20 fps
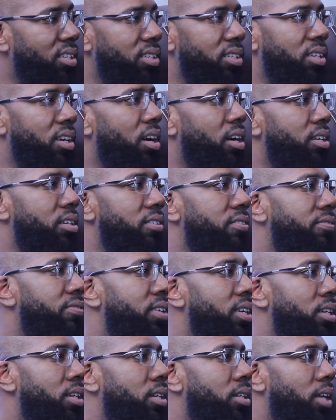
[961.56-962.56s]
is
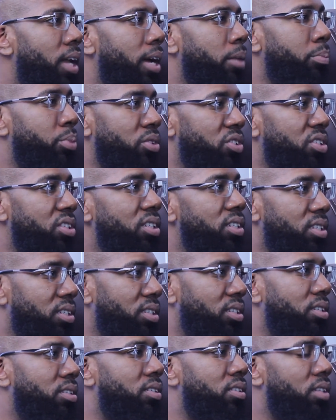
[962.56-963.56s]
undefeated. Like,
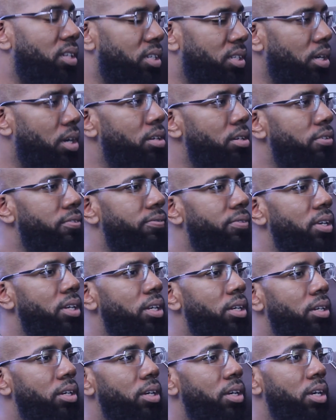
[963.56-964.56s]
persistence is
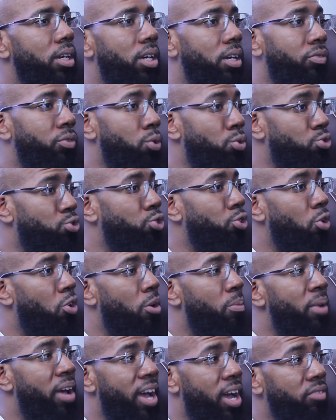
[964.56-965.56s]
undefeated. If you
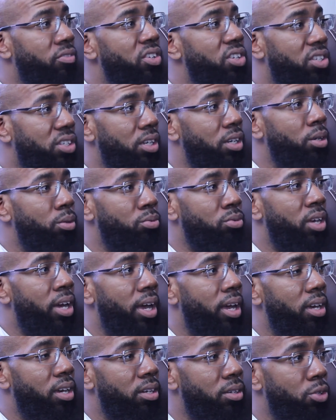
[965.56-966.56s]
show up every single
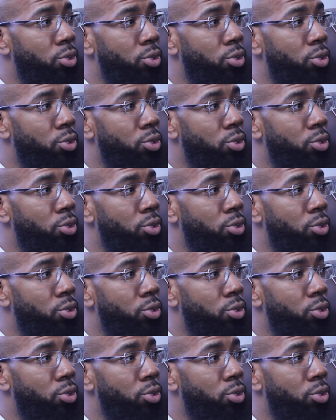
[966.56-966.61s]
day and